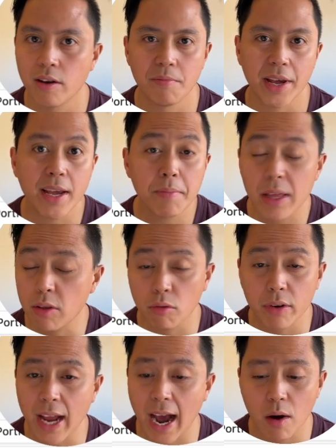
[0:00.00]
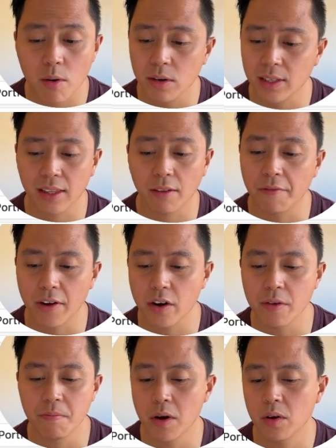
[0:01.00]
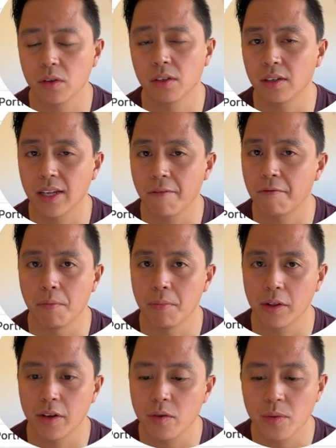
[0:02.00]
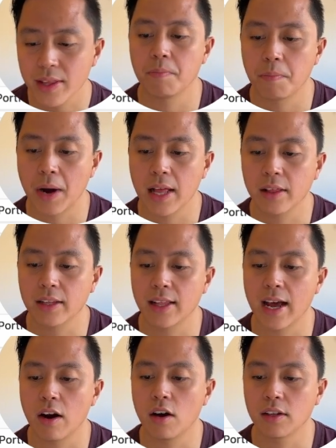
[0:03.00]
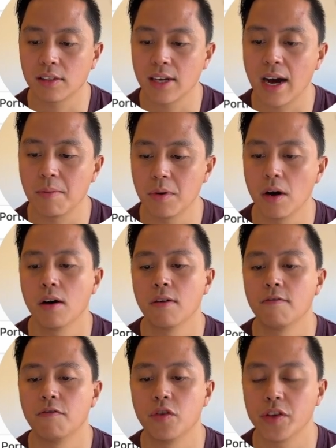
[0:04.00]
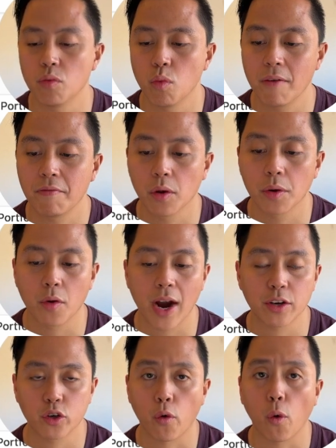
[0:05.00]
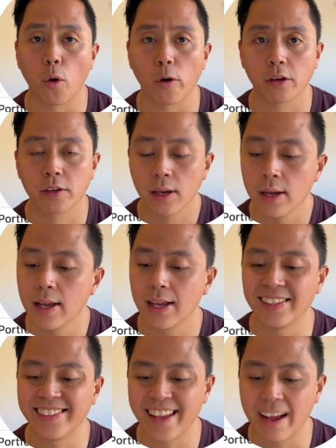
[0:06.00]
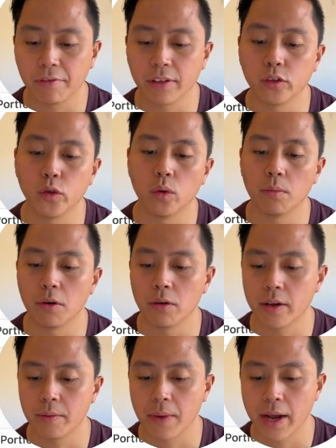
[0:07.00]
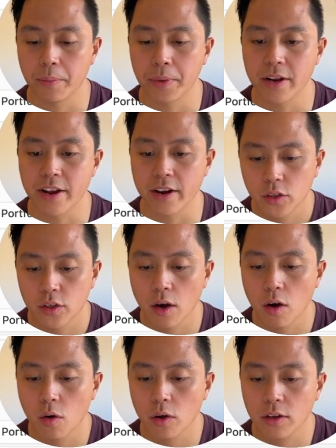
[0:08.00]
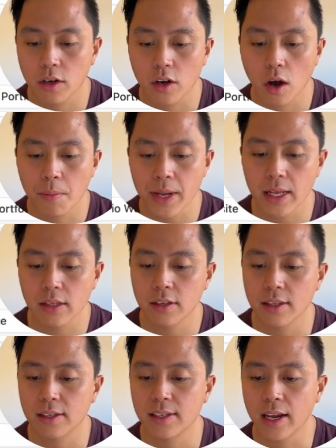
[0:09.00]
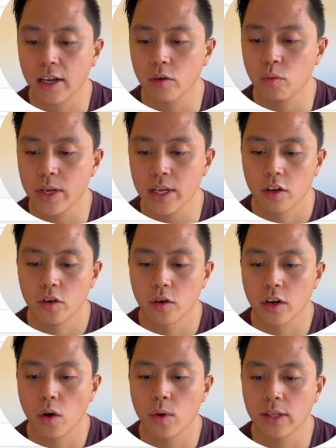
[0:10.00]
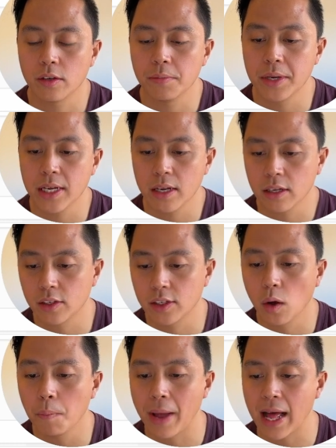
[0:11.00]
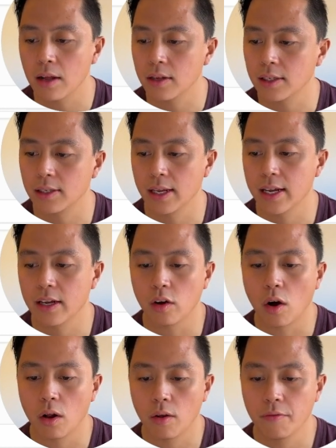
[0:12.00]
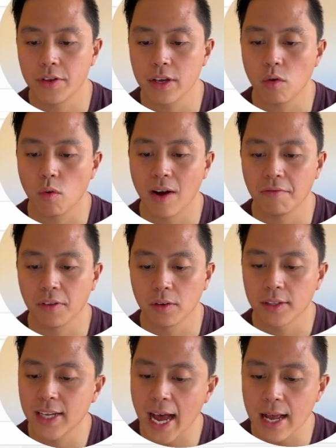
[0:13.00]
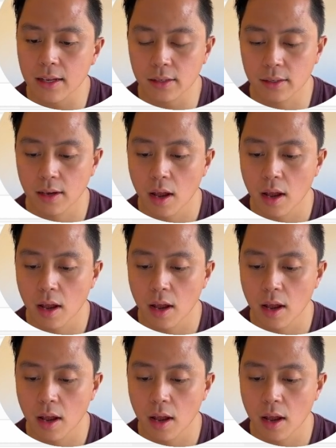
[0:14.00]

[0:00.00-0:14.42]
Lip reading: maybe 3 hours at the very most to get familiar with it. Piling that on top of the Webflow crash course is definitely doable in my opinion. So coming into the second week, you're going to be still balancing all of the Webflow tasks,